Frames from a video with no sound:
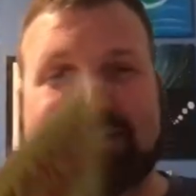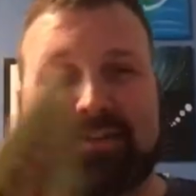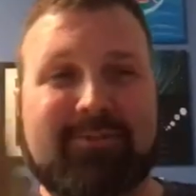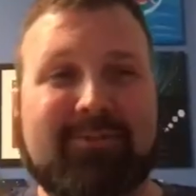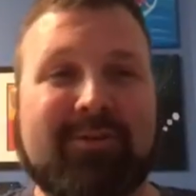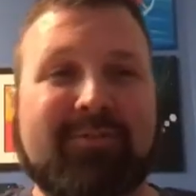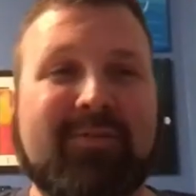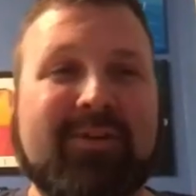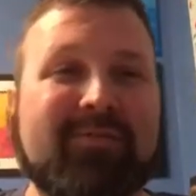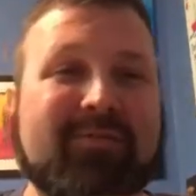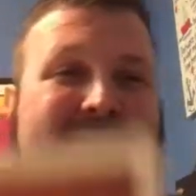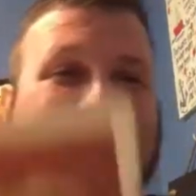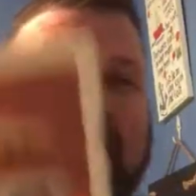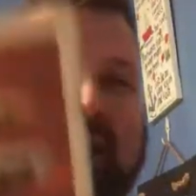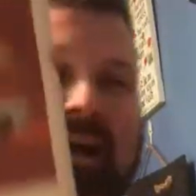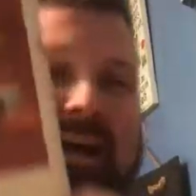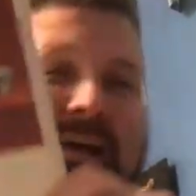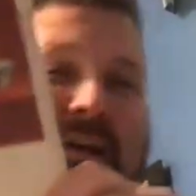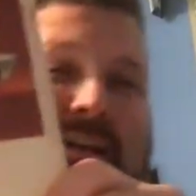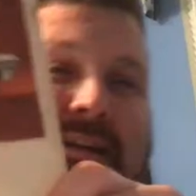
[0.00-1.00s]
We've even
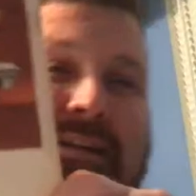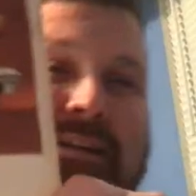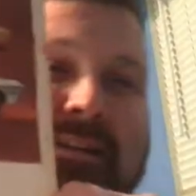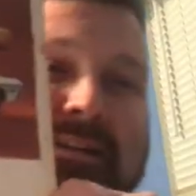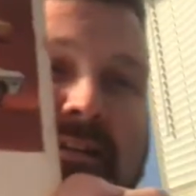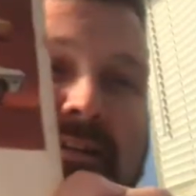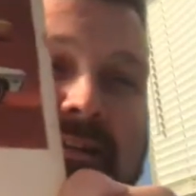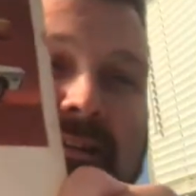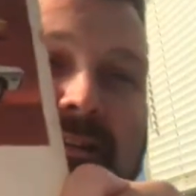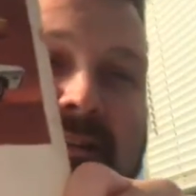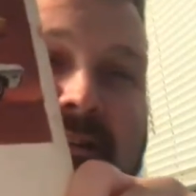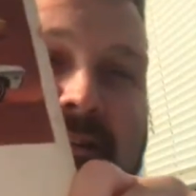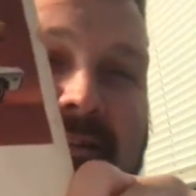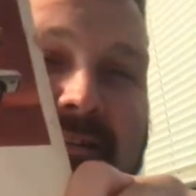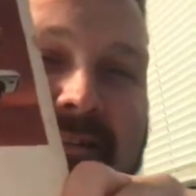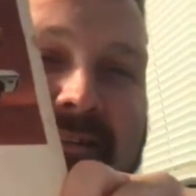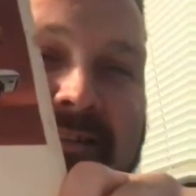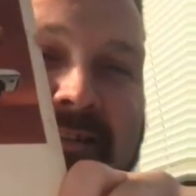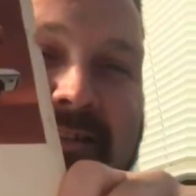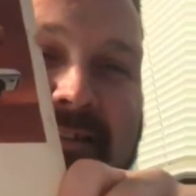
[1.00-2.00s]
got
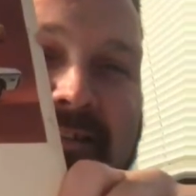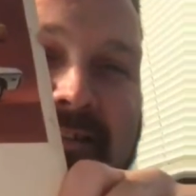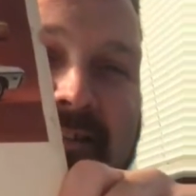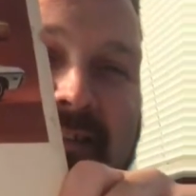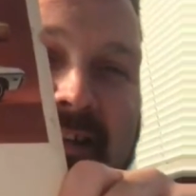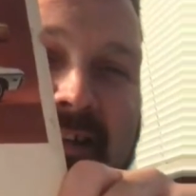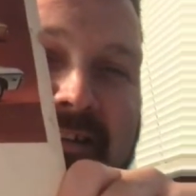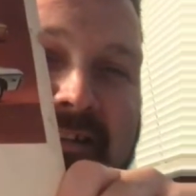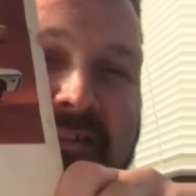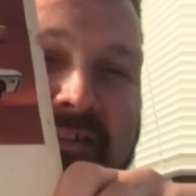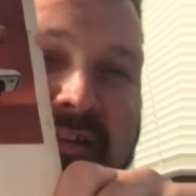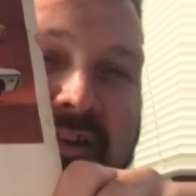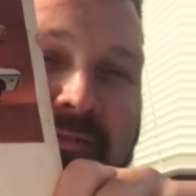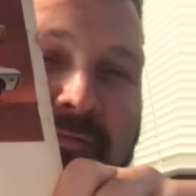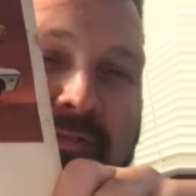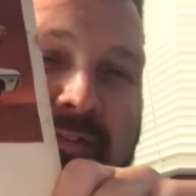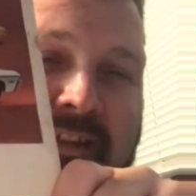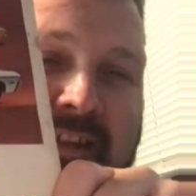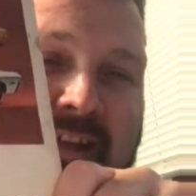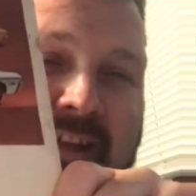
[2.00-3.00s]
68
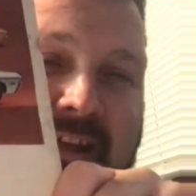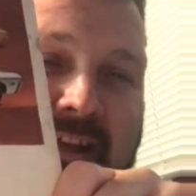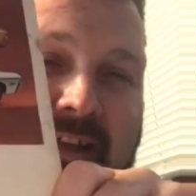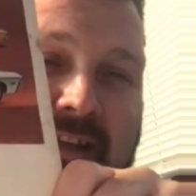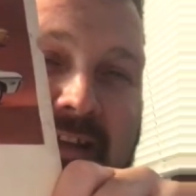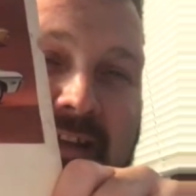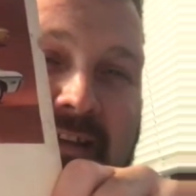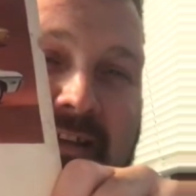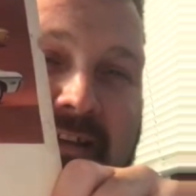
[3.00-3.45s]
Chevrolet